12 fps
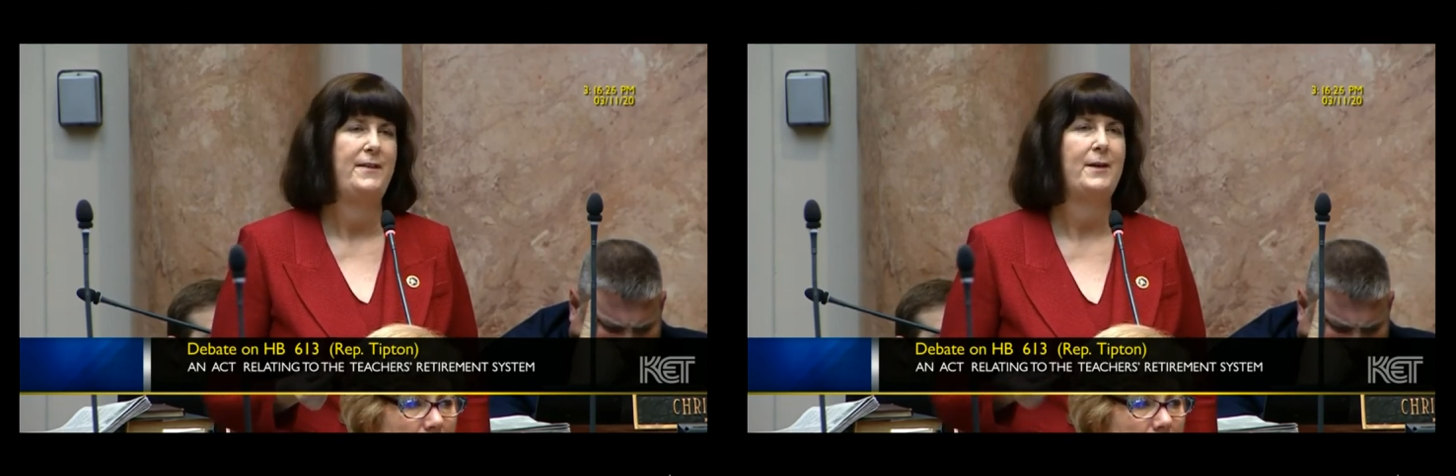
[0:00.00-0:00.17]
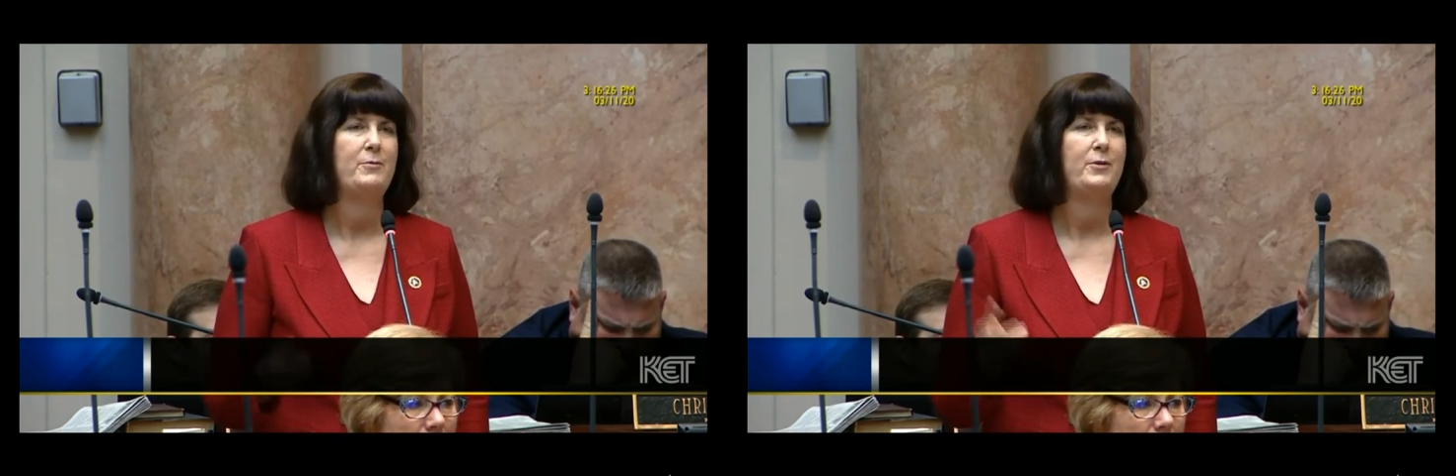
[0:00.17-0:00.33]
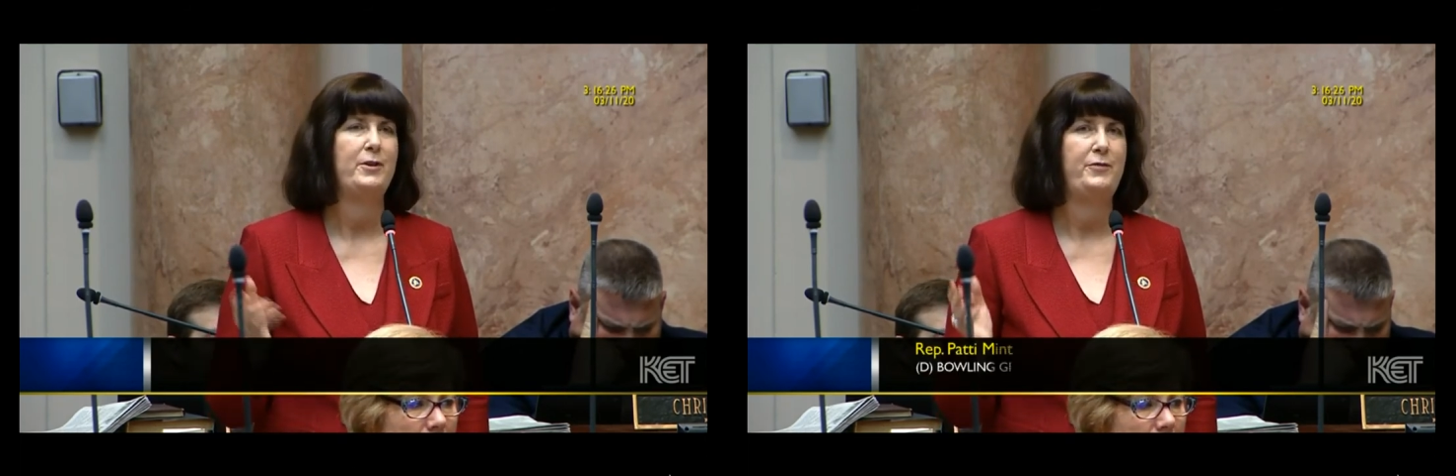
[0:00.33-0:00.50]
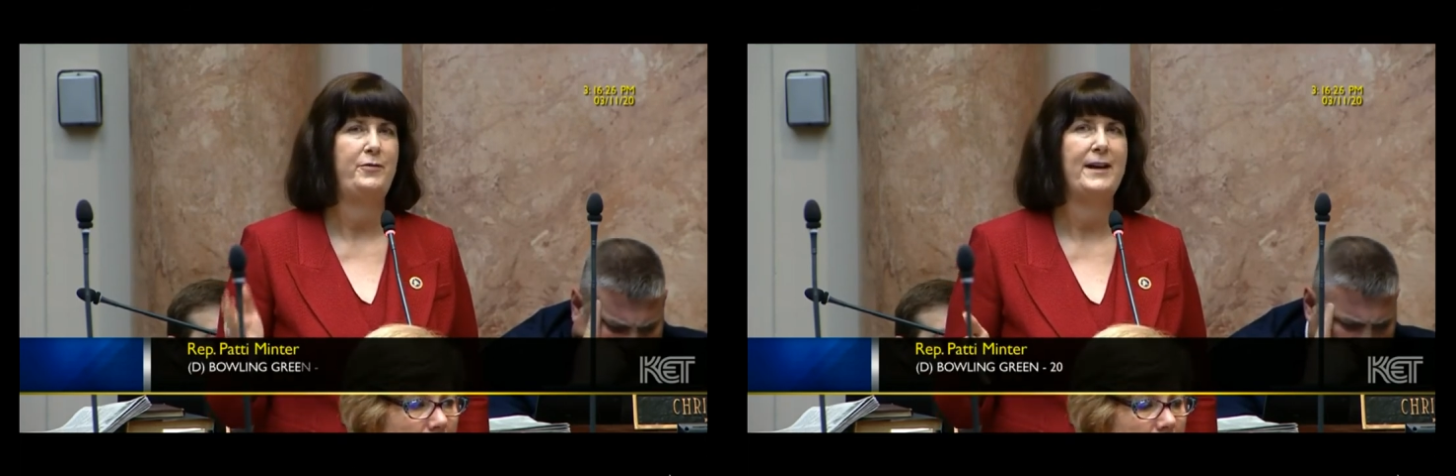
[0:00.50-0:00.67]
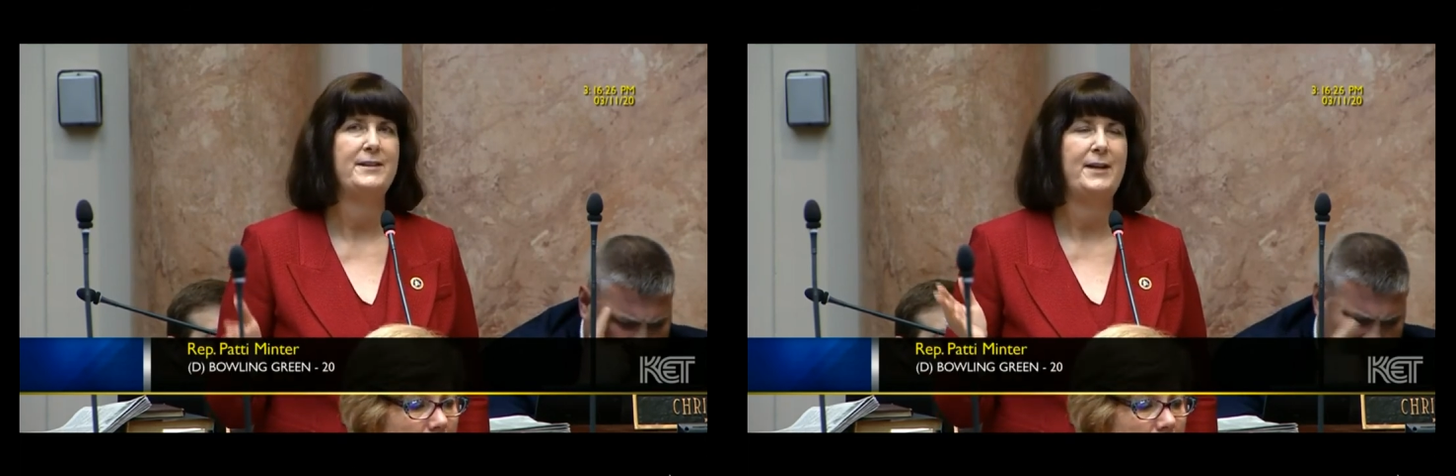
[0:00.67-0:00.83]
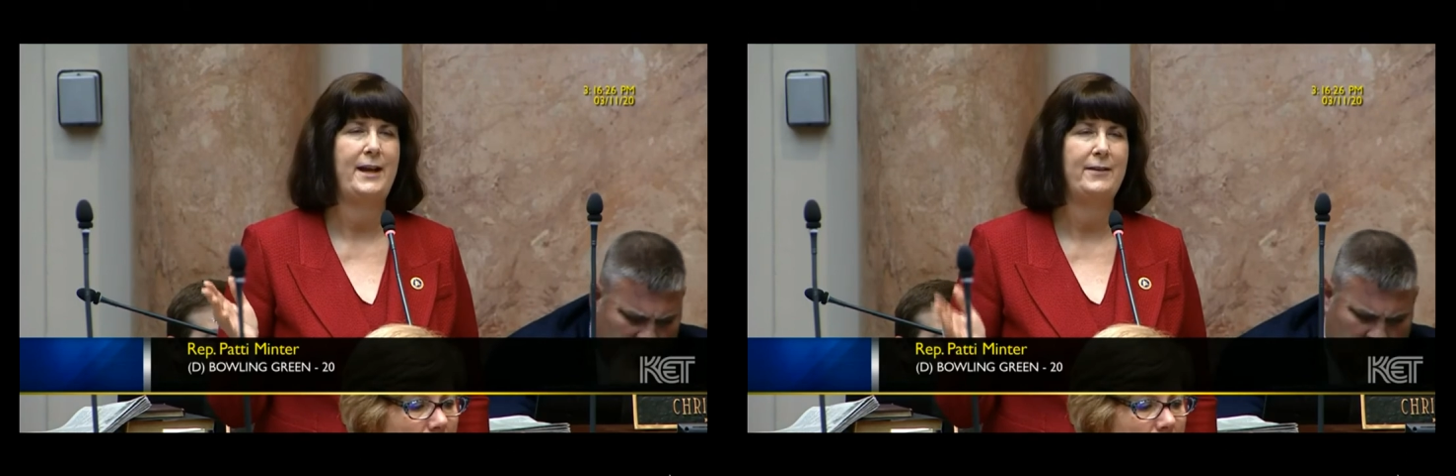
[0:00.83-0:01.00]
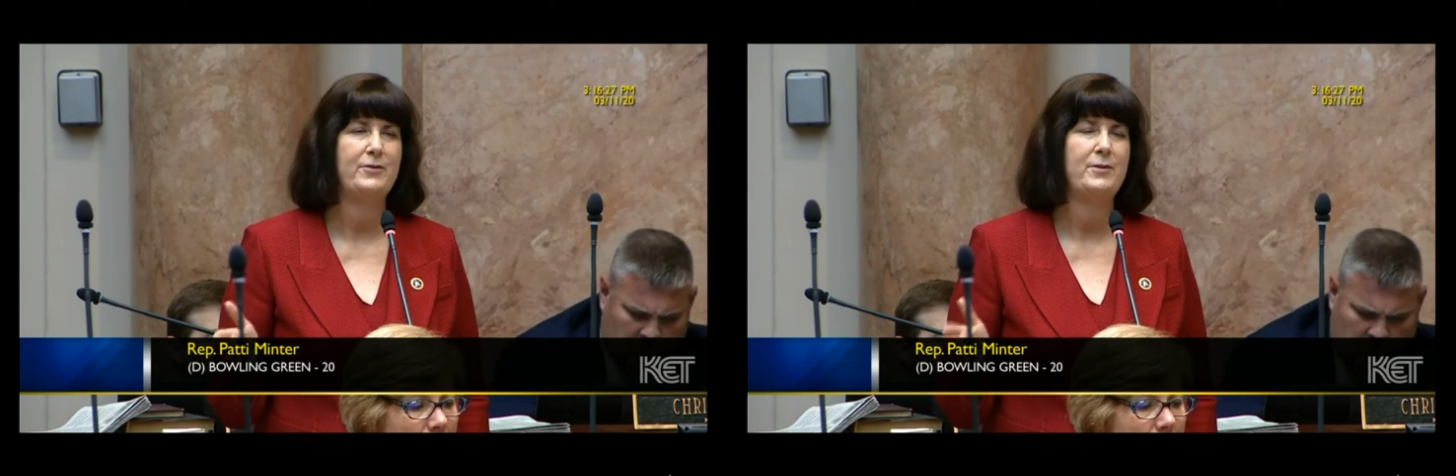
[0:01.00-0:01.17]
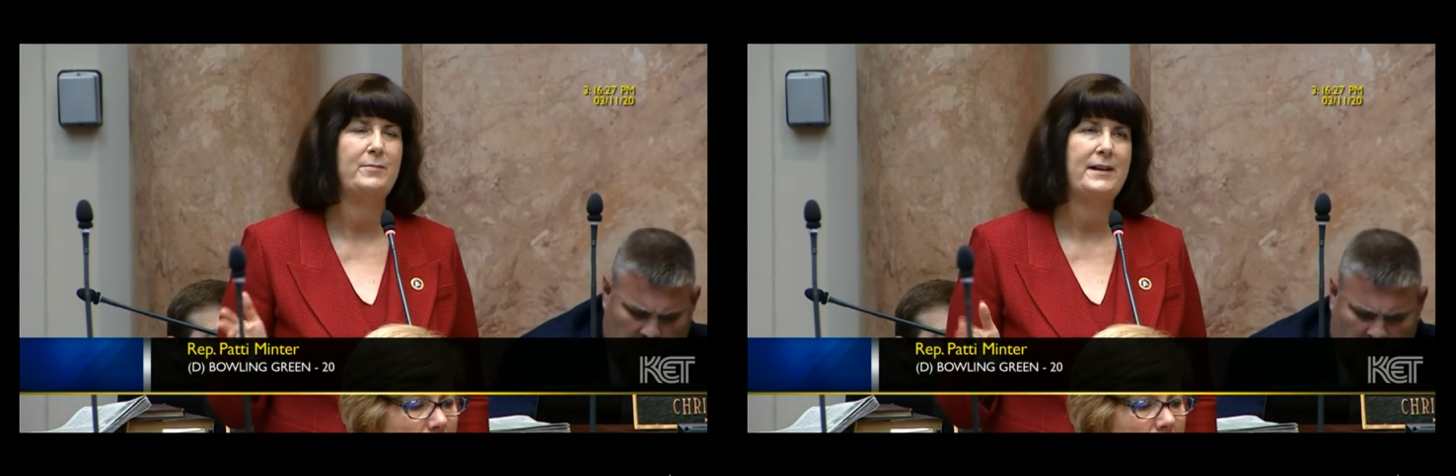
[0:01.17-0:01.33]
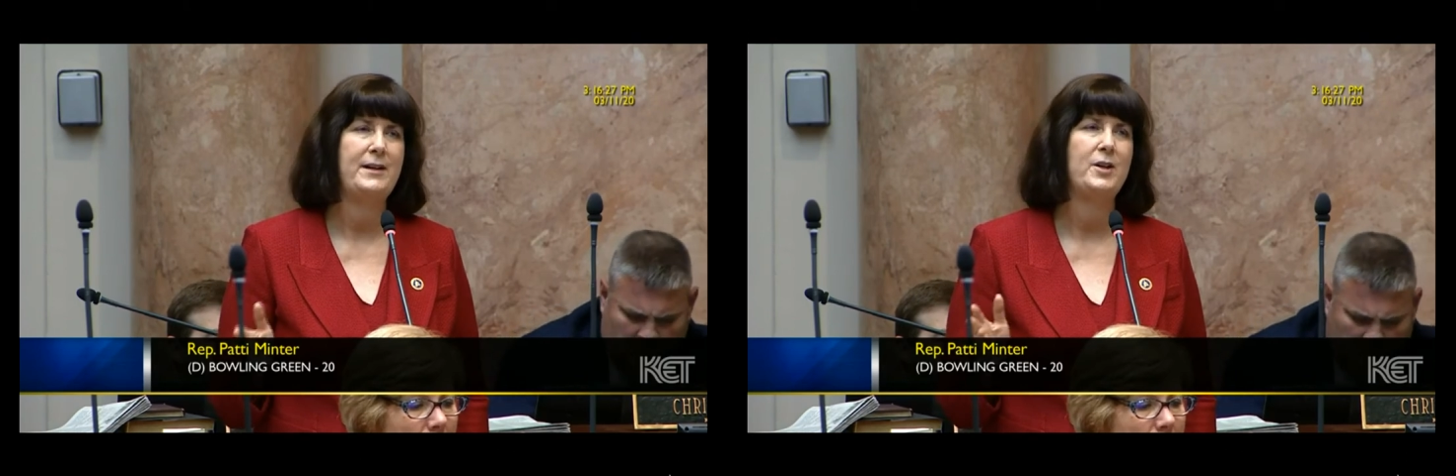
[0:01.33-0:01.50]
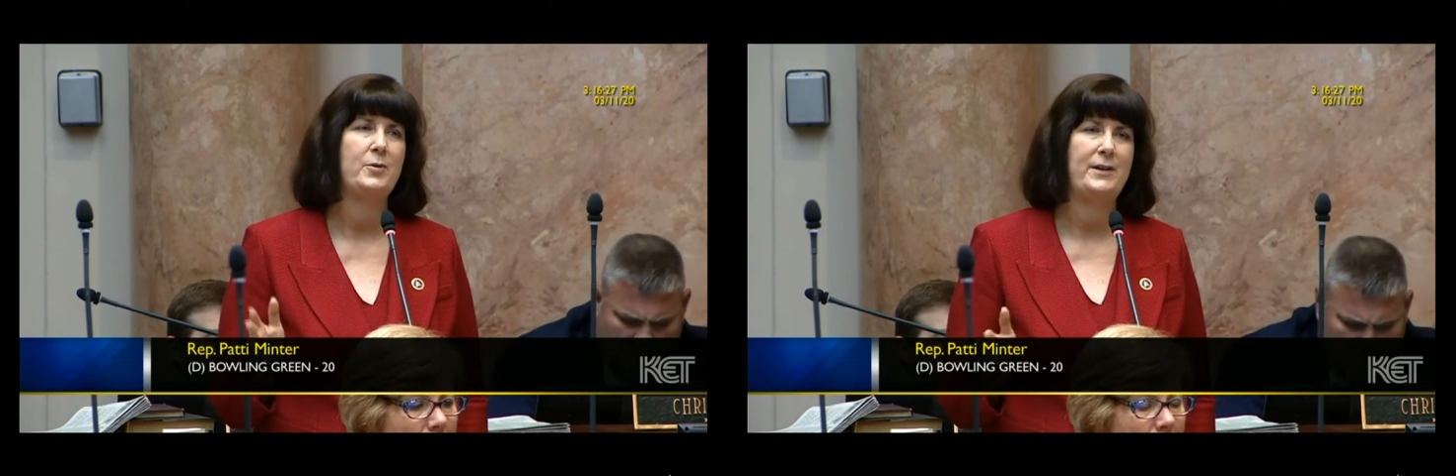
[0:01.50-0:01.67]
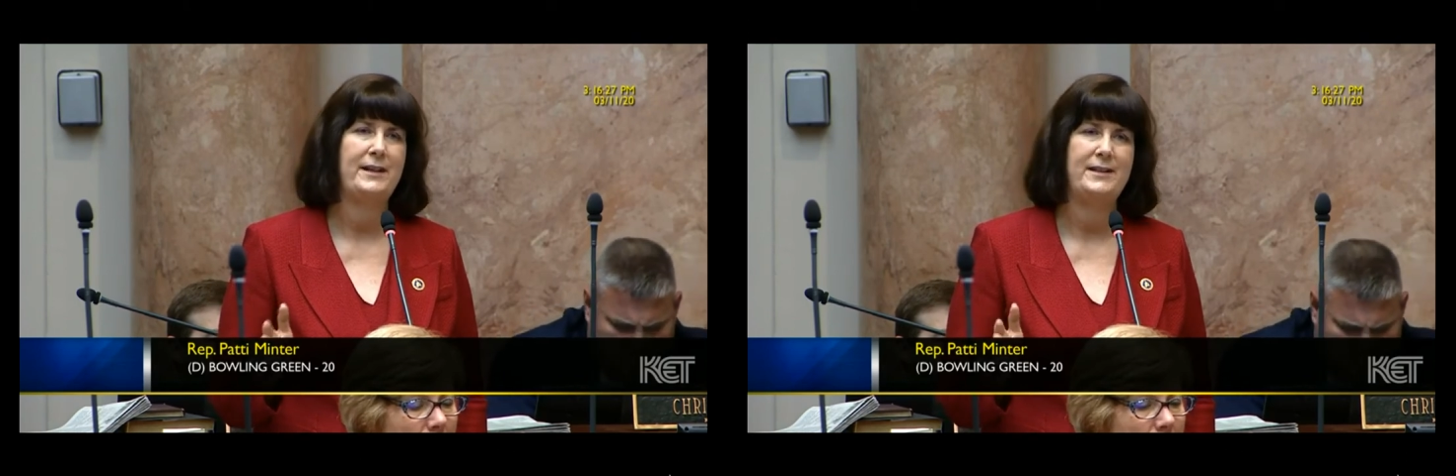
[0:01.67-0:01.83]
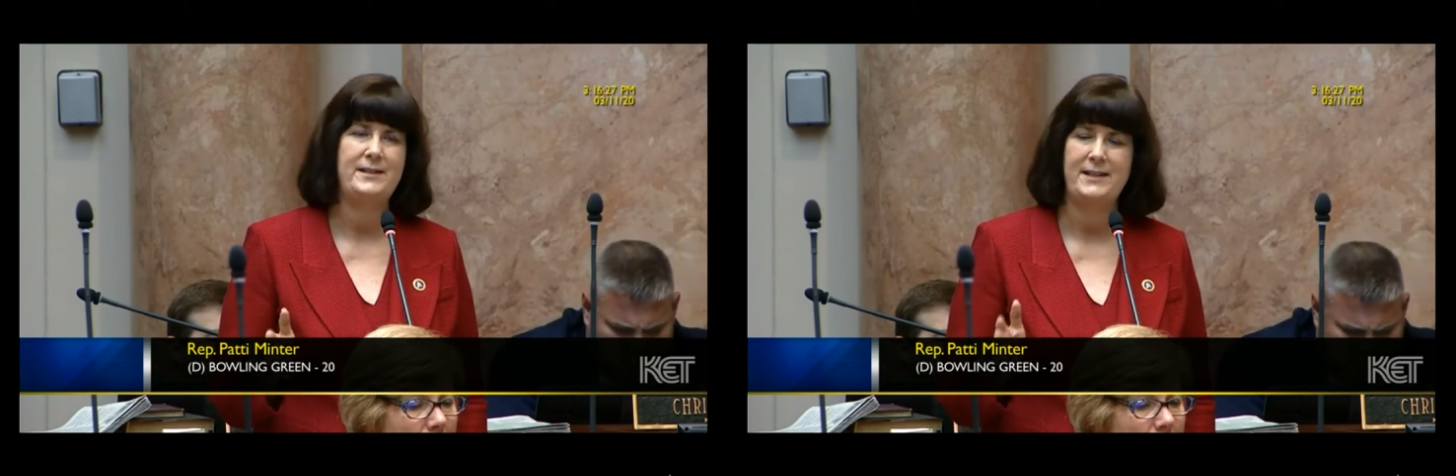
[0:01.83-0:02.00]
that will affect everybody
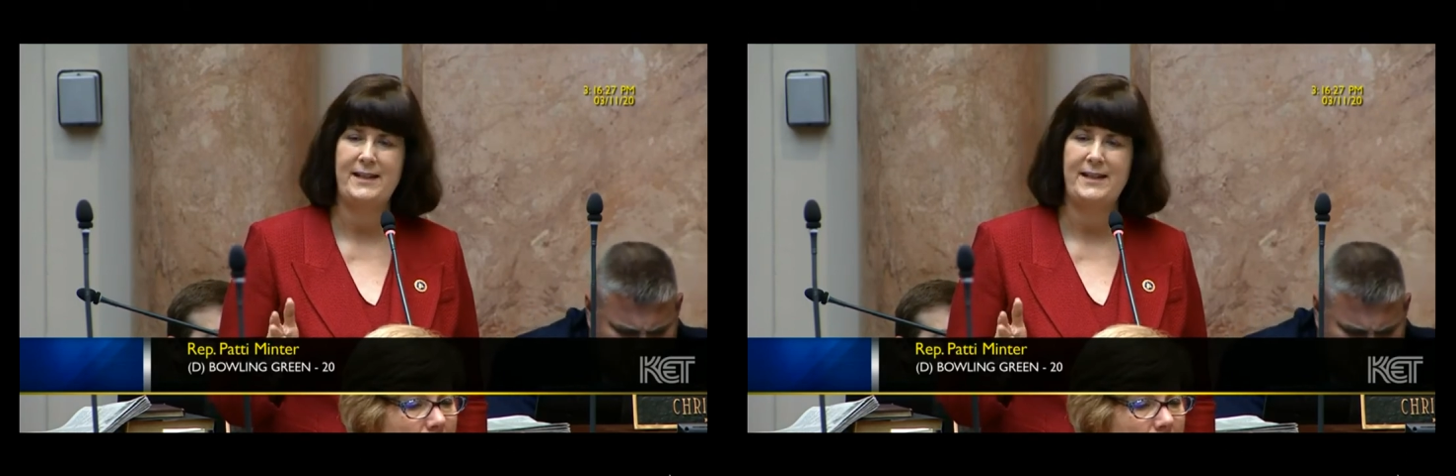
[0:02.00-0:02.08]
going into